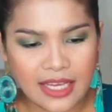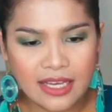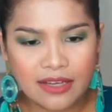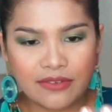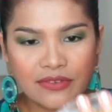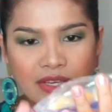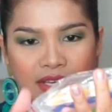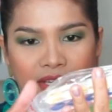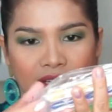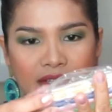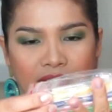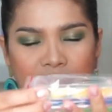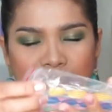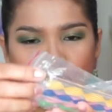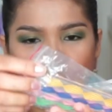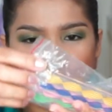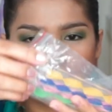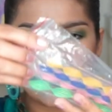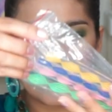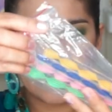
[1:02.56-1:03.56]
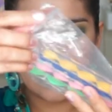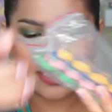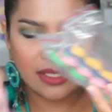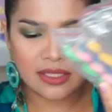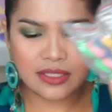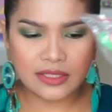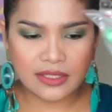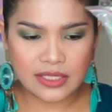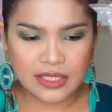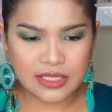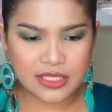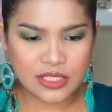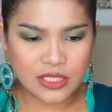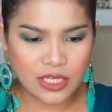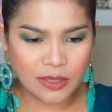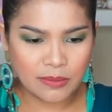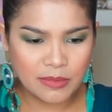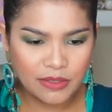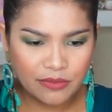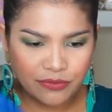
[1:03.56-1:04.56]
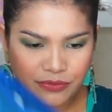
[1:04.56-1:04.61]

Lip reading: have here as well, it's coming